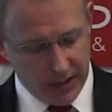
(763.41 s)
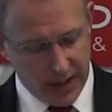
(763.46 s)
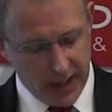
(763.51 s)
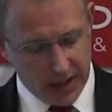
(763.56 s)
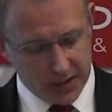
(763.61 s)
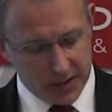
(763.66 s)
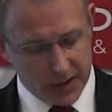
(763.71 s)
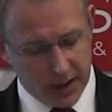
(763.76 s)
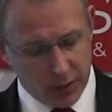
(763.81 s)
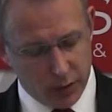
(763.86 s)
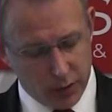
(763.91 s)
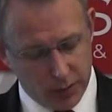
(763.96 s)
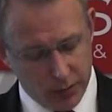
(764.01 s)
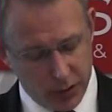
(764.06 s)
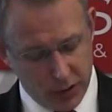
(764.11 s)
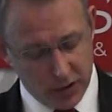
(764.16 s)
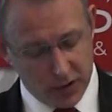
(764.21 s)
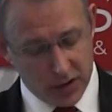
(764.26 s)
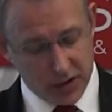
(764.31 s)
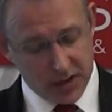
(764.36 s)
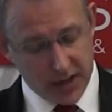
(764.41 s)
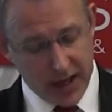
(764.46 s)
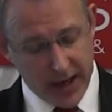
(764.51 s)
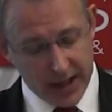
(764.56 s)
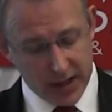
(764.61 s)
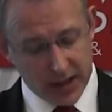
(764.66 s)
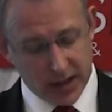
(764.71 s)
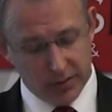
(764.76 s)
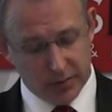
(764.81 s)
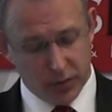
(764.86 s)
announced that it would purchase
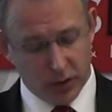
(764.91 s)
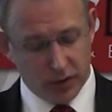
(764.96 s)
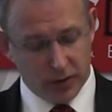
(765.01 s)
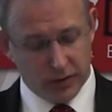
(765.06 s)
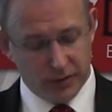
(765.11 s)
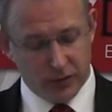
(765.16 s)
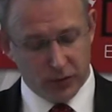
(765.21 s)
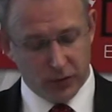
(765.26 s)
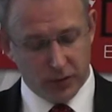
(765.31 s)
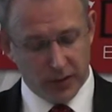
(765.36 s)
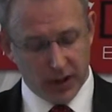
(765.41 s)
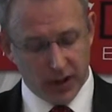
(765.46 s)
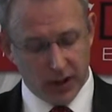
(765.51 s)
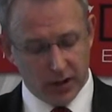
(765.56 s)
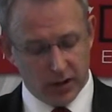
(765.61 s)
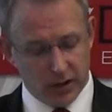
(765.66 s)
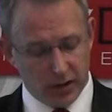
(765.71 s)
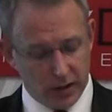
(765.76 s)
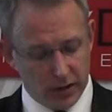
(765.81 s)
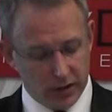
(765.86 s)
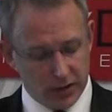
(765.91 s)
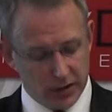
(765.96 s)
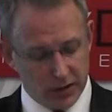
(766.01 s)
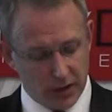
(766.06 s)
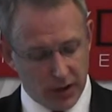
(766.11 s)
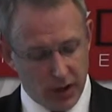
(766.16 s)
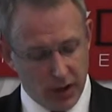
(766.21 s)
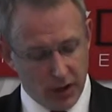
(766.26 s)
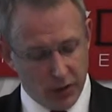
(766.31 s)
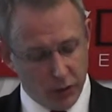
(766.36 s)
$18.4 million
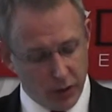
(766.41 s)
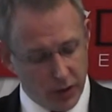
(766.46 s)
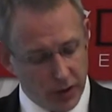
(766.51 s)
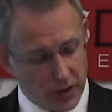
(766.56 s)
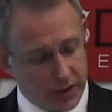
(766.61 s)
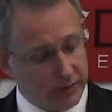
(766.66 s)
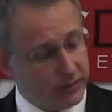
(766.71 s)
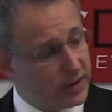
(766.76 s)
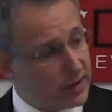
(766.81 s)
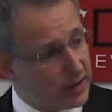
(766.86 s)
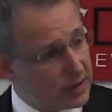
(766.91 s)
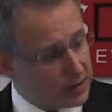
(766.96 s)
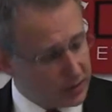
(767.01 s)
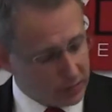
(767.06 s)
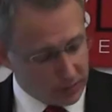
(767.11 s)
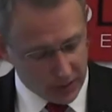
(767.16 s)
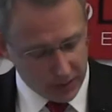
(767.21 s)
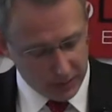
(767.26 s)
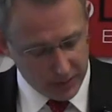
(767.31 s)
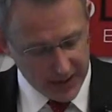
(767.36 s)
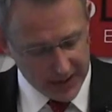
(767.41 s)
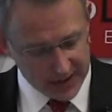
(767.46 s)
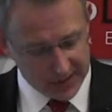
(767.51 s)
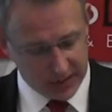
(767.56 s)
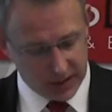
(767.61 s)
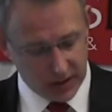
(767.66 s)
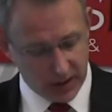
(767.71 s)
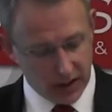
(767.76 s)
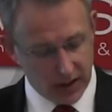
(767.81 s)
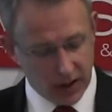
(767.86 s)
worth of additional
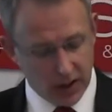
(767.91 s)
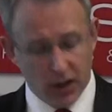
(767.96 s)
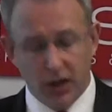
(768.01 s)
capacity